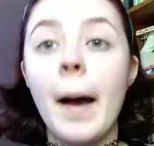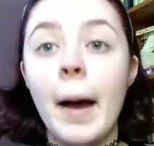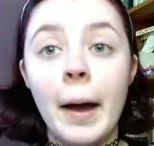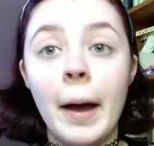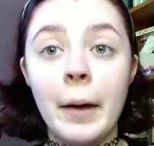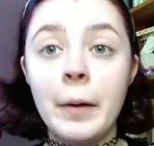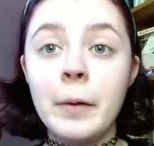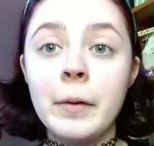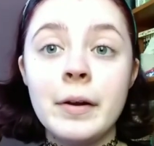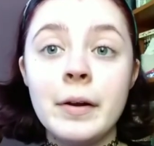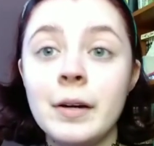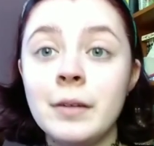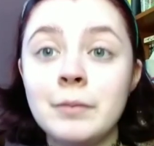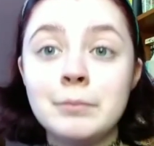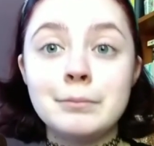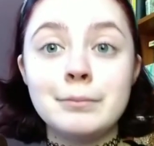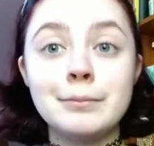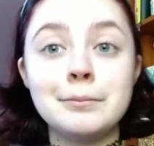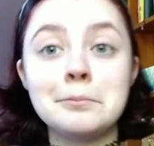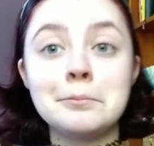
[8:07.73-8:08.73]
I don't know.
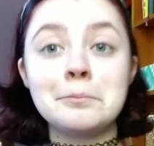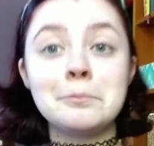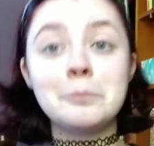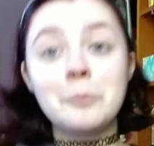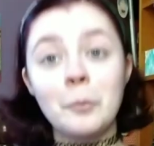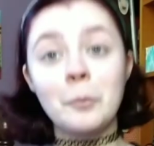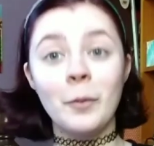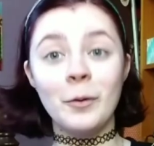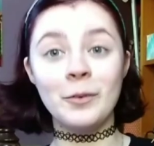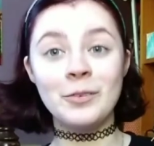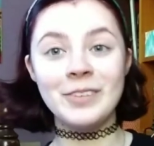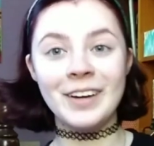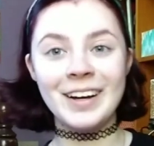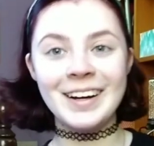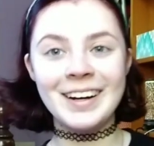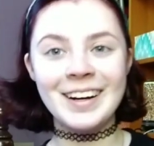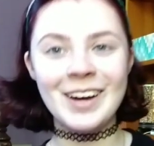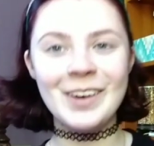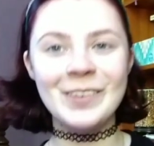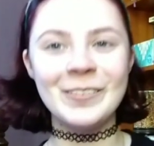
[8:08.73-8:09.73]
We'll
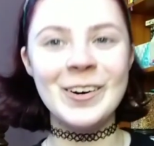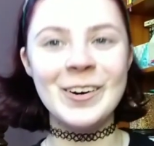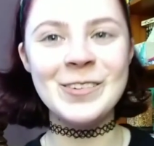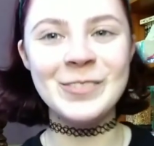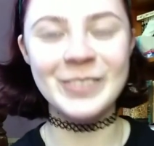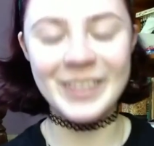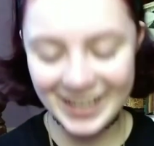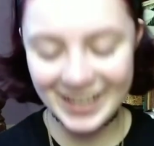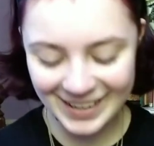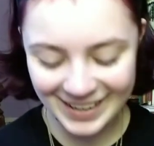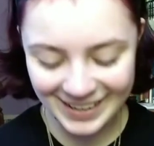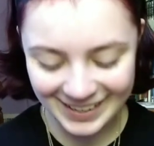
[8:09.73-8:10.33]
find out, won't we?